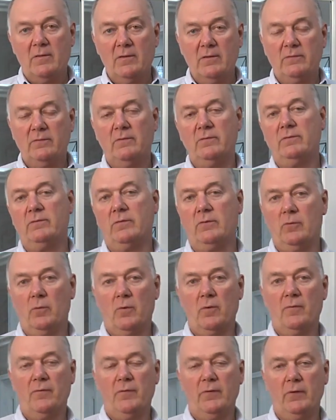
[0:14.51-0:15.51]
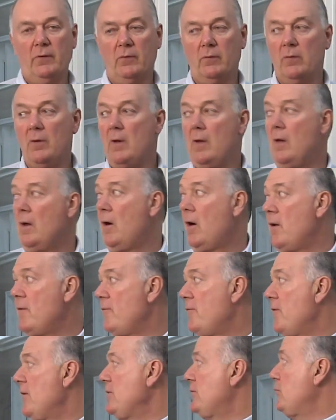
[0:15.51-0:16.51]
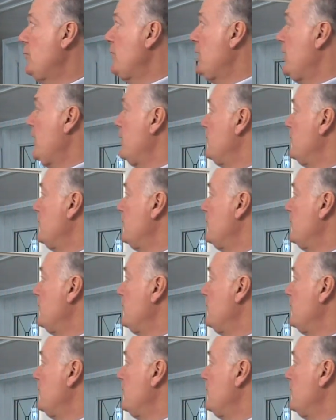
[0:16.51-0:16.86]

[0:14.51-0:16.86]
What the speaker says: this is the door for you. Our Frenchwood